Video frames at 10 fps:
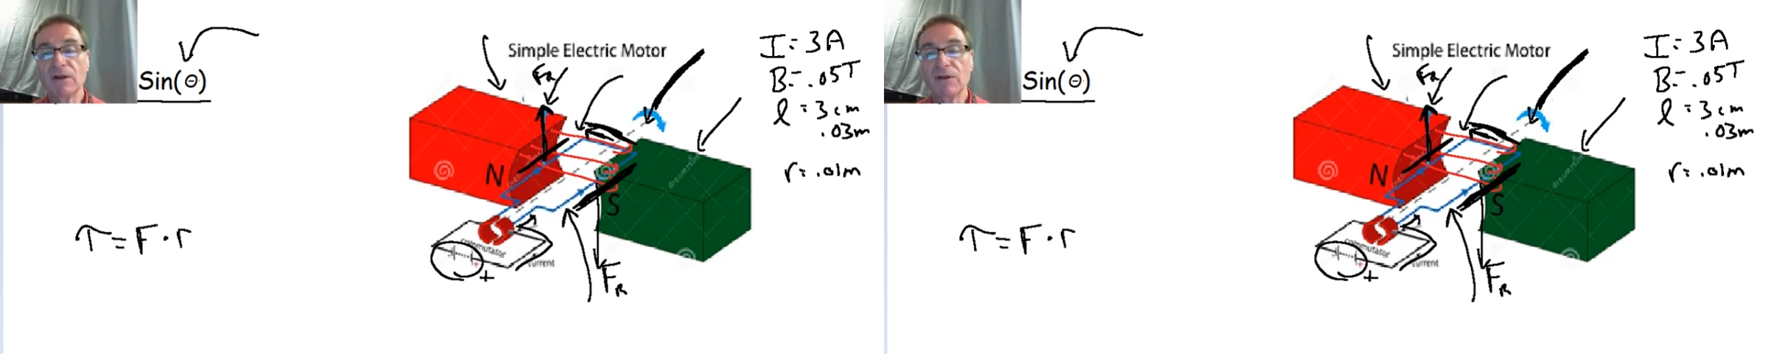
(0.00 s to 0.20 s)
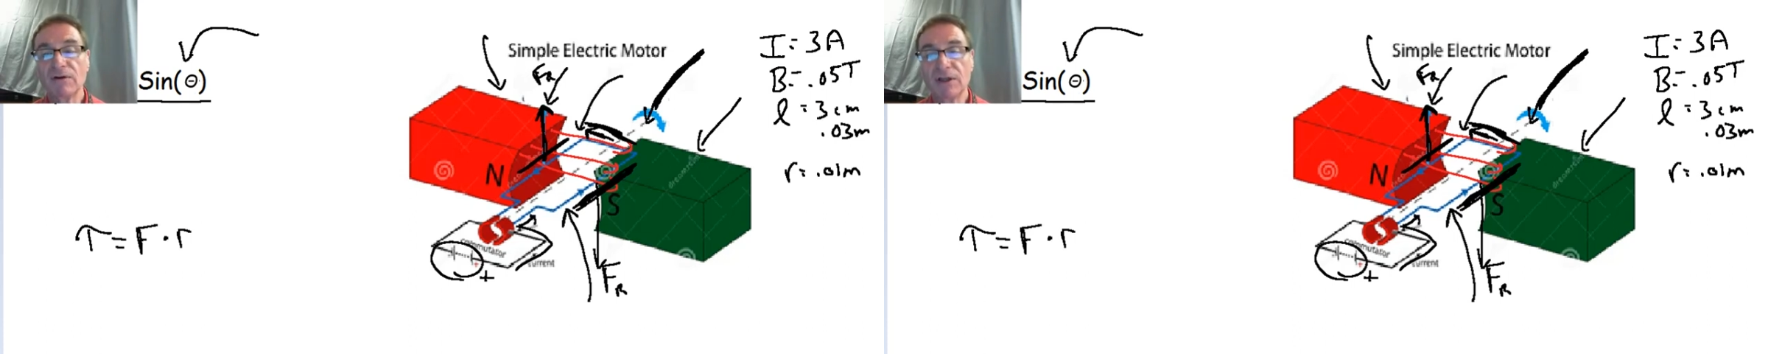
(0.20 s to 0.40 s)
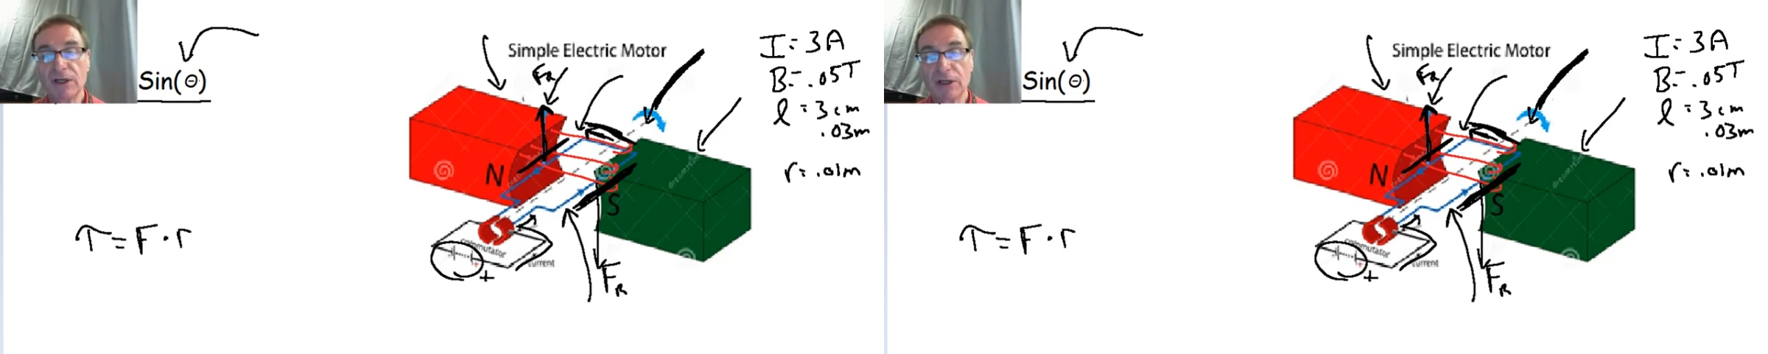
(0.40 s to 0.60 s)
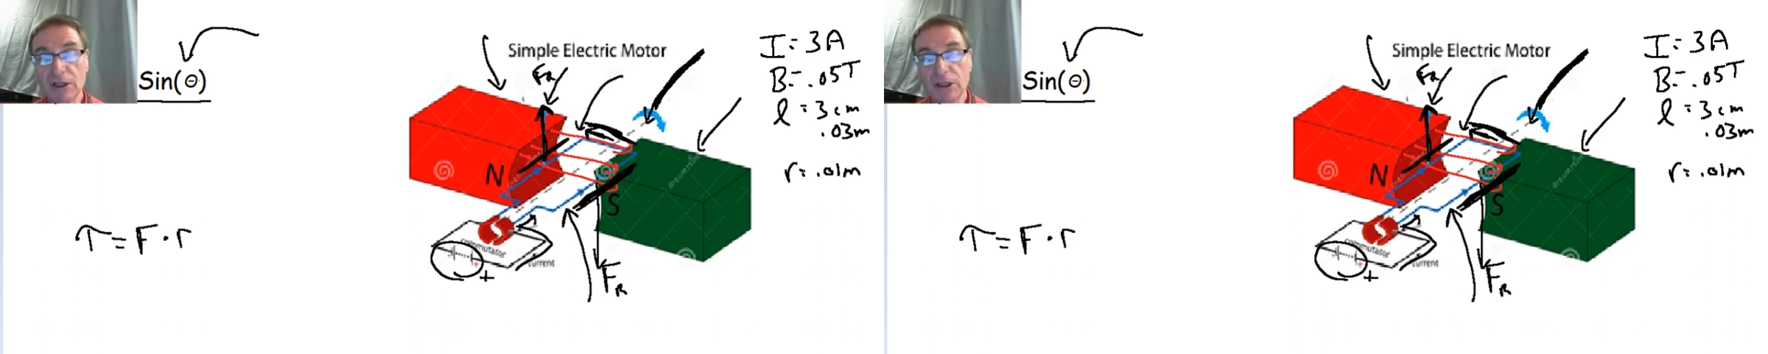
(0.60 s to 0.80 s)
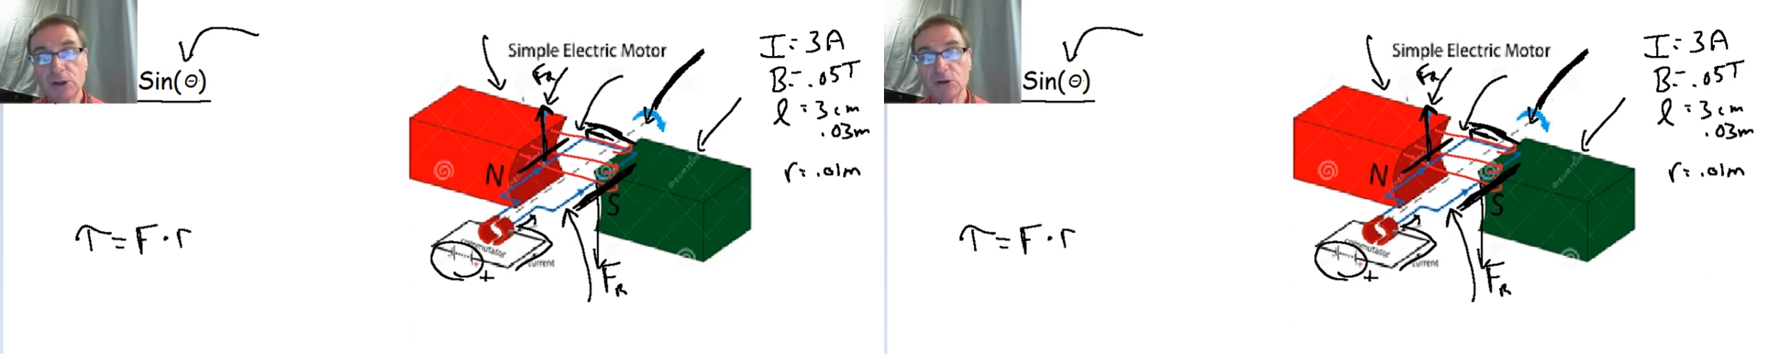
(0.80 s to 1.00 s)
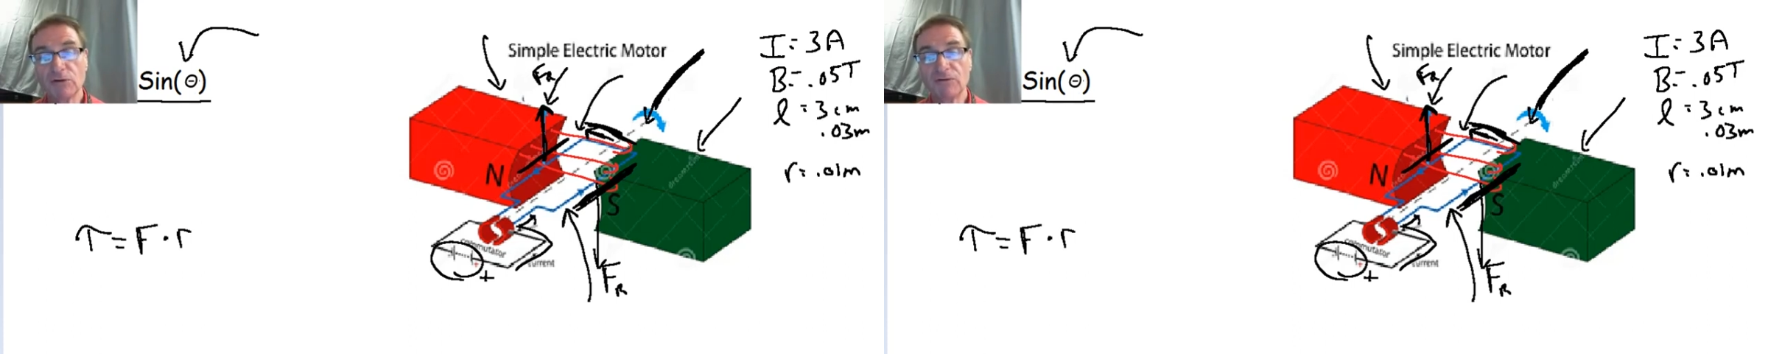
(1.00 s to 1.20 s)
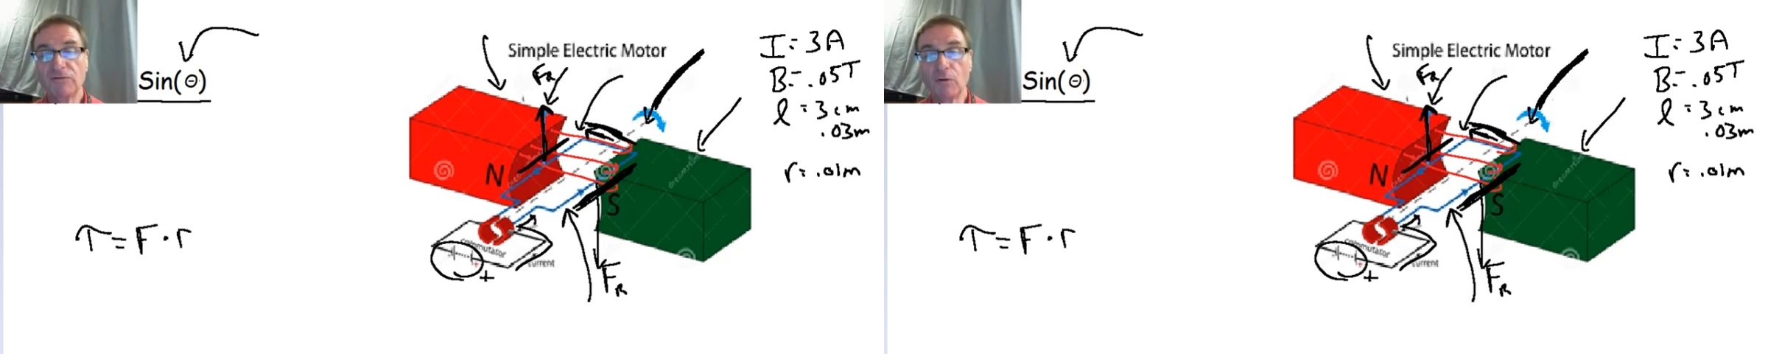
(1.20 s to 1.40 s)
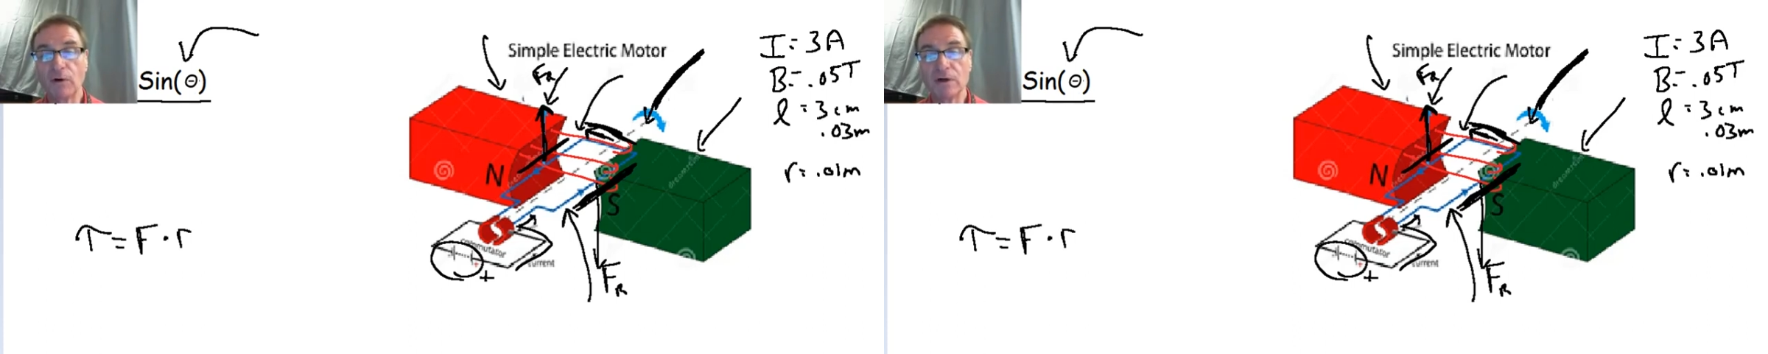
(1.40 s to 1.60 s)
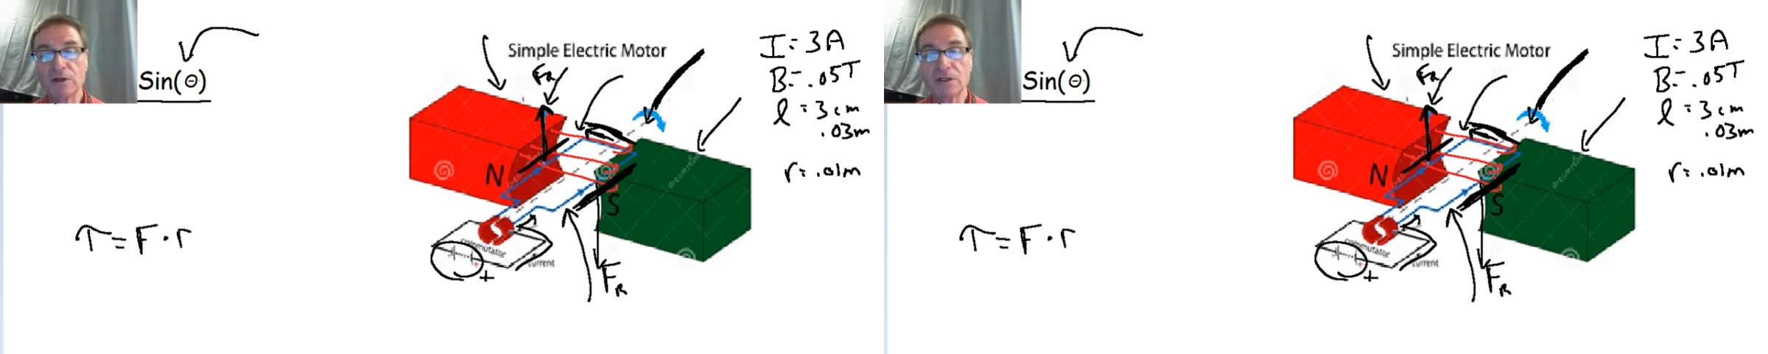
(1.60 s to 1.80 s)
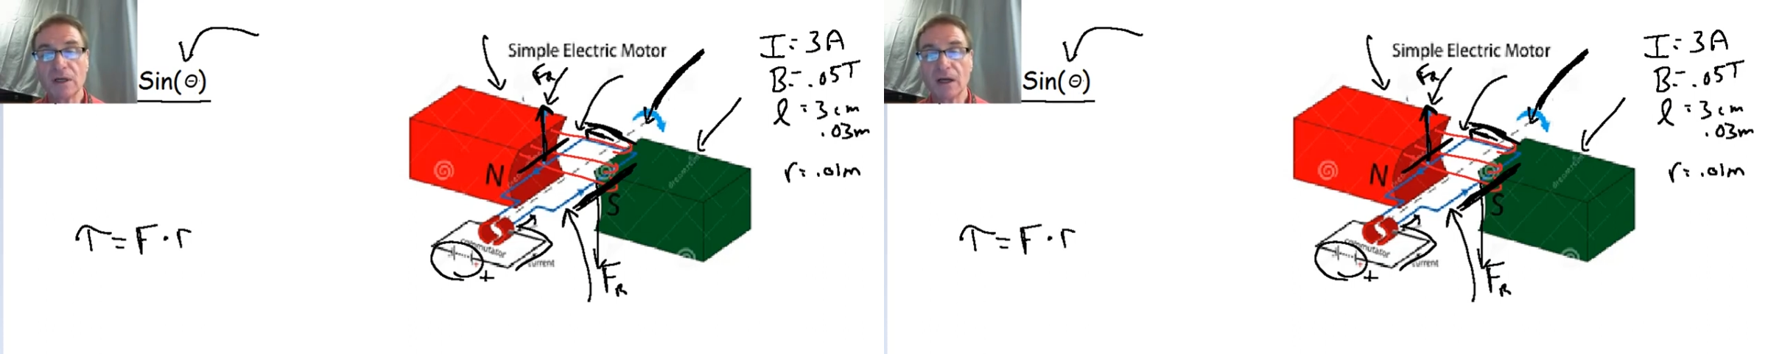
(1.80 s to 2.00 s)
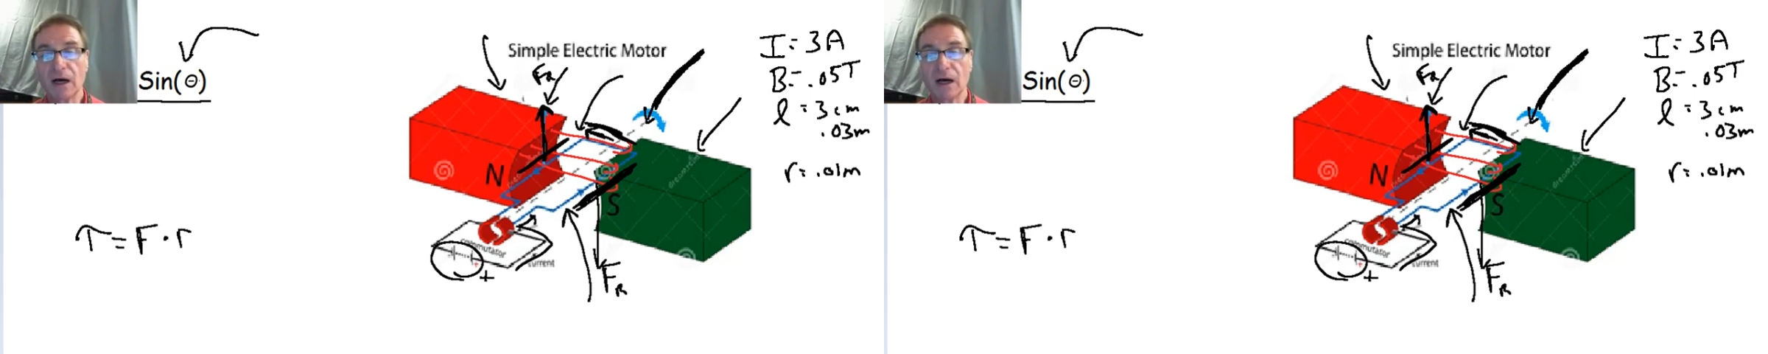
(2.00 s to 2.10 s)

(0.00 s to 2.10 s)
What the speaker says: the initial force